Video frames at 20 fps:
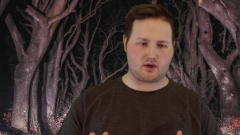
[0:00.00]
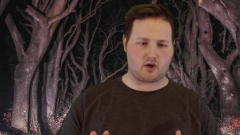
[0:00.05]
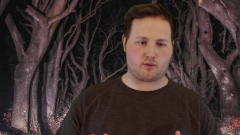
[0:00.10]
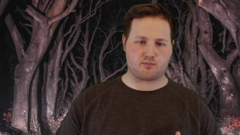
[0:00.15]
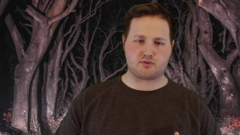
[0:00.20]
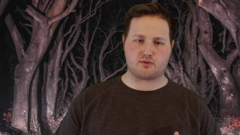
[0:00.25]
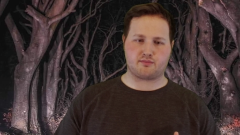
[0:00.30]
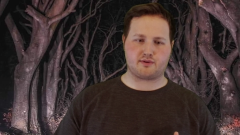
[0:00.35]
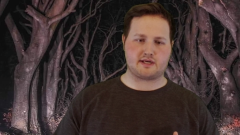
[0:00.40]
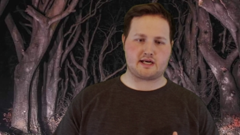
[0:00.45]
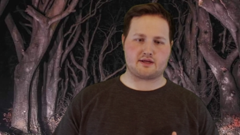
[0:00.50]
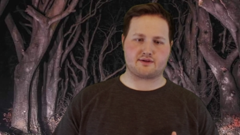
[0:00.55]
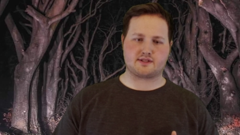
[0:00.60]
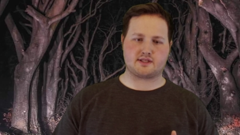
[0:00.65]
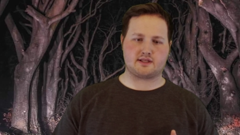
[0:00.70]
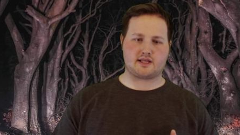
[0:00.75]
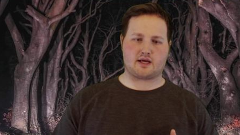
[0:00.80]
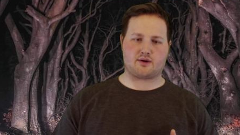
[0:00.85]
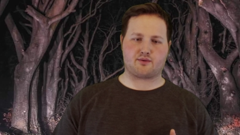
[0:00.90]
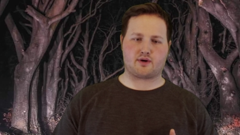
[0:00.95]
I really hope
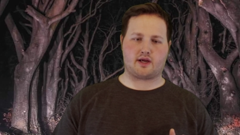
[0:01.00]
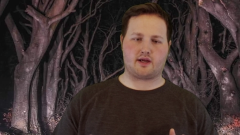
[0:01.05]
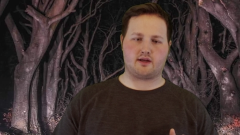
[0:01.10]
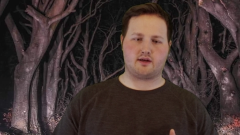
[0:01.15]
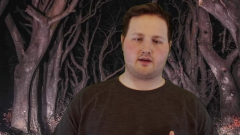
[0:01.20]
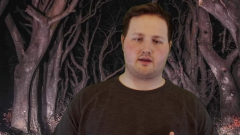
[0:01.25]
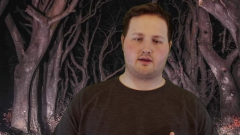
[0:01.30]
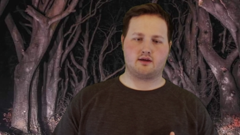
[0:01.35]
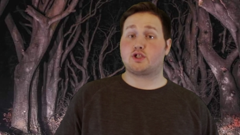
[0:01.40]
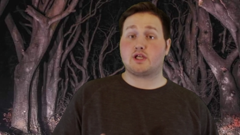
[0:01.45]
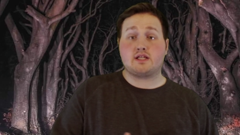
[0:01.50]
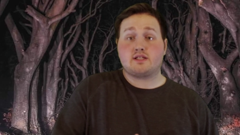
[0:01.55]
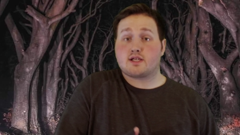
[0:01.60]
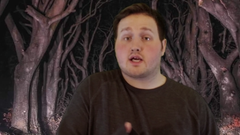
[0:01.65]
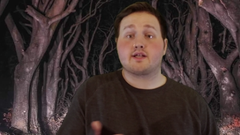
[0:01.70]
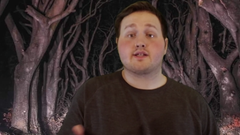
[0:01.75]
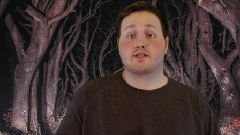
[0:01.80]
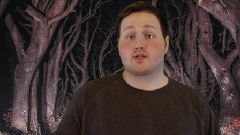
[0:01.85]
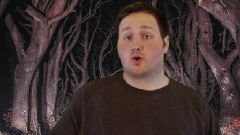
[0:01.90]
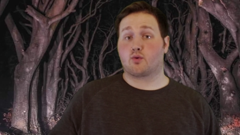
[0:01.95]
I'm pronouncing that right.
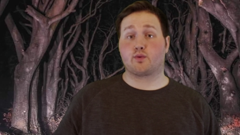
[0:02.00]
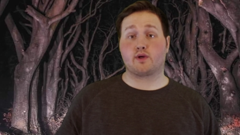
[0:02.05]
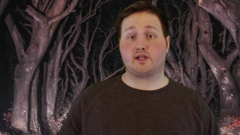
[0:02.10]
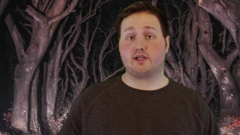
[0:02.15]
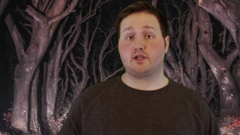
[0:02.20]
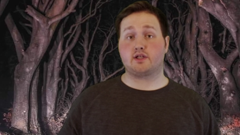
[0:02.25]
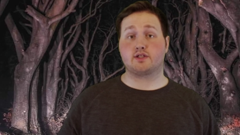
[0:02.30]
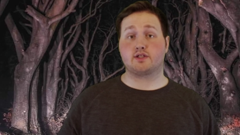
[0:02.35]
She does